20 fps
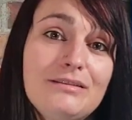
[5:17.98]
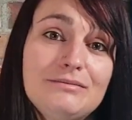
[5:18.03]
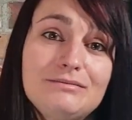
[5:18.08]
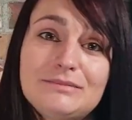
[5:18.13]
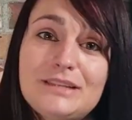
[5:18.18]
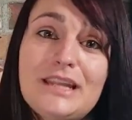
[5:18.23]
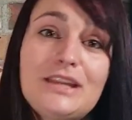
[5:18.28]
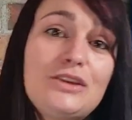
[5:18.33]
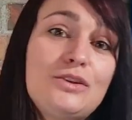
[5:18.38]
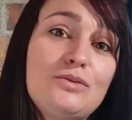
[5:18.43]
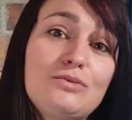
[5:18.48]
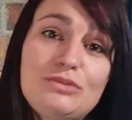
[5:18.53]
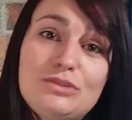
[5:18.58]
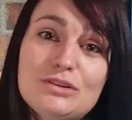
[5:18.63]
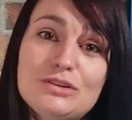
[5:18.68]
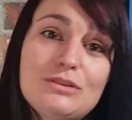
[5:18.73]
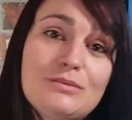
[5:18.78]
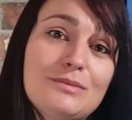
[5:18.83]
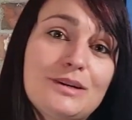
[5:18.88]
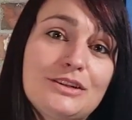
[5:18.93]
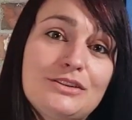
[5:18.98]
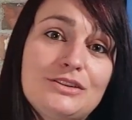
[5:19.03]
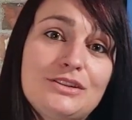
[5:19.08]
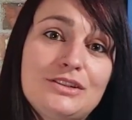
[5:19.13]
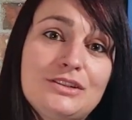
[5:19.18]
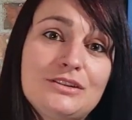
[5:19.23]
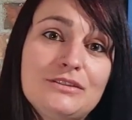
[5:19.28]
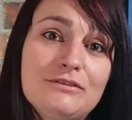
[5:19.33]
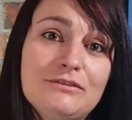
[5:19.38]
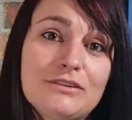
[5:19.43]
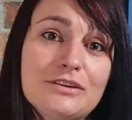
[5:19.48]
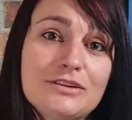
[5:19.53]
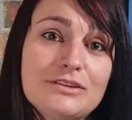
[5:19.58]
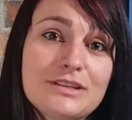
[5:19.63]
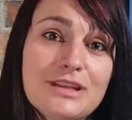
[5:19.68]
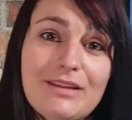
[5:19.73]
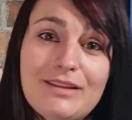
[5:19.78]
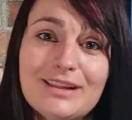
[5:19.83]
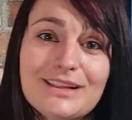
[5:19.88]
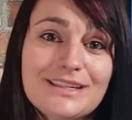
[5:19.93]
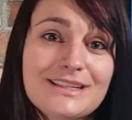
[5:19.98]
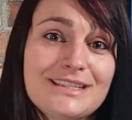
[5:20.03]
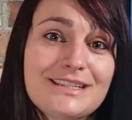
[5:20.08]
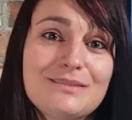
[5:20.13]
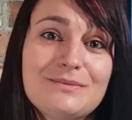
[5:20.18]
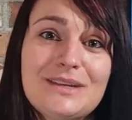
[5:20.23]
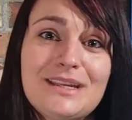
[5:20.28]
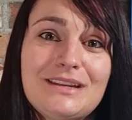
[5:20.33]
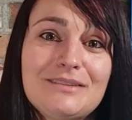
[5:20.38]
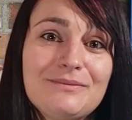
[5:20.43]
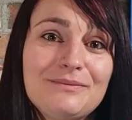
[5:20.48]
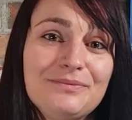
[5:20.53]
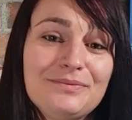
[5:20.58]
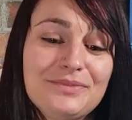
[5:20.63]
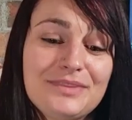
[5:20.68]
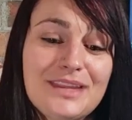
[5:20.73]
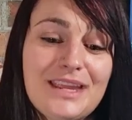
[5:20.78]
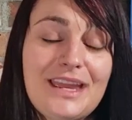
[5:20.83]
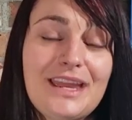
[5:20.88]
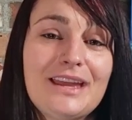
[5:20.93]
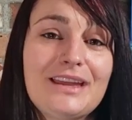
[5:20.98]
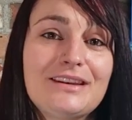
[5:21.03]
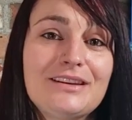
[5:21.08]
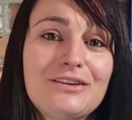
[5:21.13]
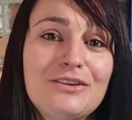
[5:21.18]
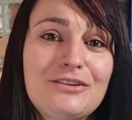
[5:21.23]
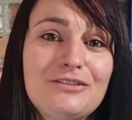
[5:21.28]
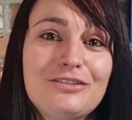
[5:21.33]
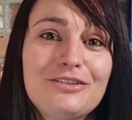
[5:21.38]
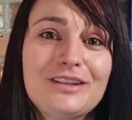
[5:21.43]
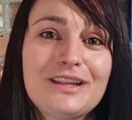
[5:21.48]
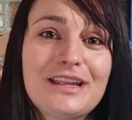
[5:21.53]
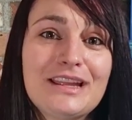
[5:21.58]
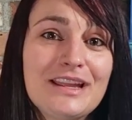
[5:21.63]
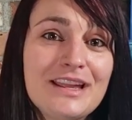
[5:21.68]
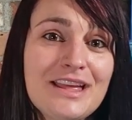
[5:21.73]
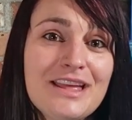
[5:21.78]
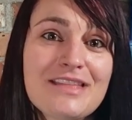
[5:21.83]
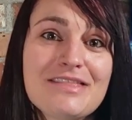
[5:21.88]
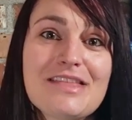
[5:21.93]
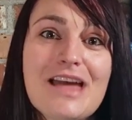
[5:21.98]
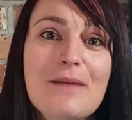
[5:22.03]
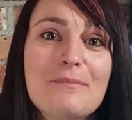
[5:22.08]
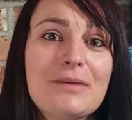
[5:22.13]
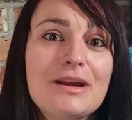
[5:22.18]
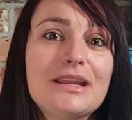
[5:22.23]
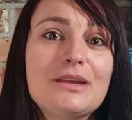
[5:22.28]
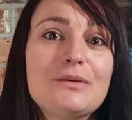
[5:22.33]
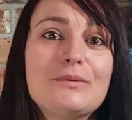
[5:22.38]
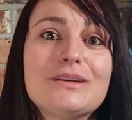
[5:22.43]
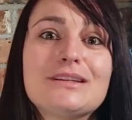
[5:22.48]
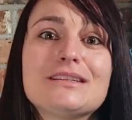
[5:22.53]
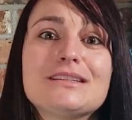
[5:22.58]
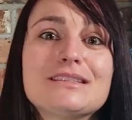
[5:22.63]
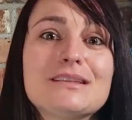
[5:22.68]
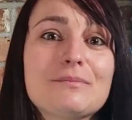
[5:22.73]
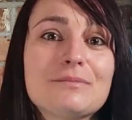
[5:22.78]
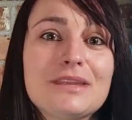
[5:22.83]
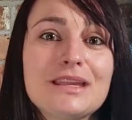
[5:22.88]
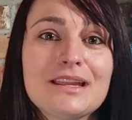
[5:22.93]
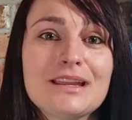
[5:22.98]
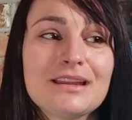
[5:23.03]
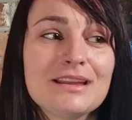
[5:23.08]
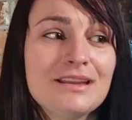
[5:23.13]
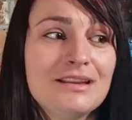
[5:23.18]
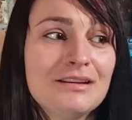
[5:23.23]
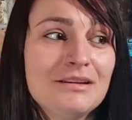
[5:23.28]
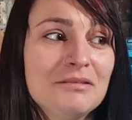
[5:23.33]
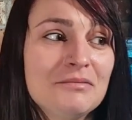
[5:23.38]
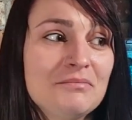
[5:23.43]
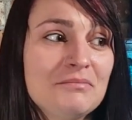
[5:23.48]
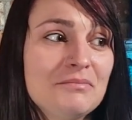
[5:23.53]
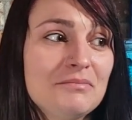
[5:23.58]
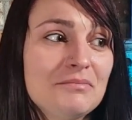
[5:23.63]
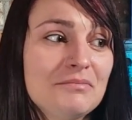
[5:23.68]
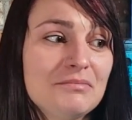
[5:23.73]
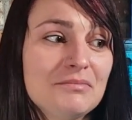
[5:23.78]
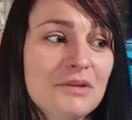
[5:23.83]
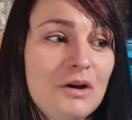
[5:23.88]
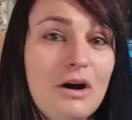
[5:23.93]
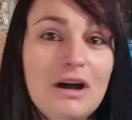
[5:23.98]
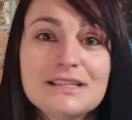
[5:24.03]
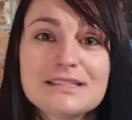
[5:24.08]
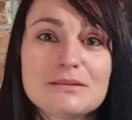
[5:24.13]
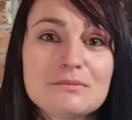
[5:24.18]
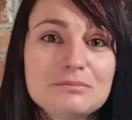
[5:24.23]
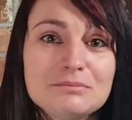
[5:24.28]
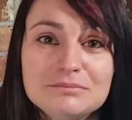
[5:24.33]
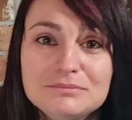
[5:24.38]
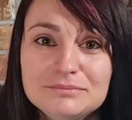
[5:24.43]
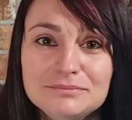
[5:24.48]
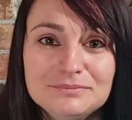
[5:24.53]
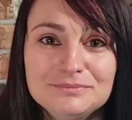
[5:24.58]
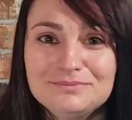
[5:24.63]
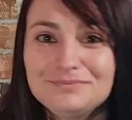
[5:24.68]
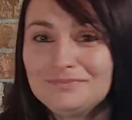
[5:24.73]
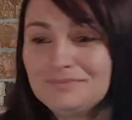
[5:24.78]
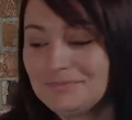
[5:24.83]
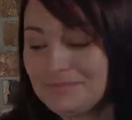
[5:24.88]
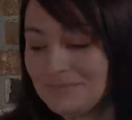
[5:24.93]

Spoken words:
thank you so much for selling this to me, and hopefully that money went to something awesome. So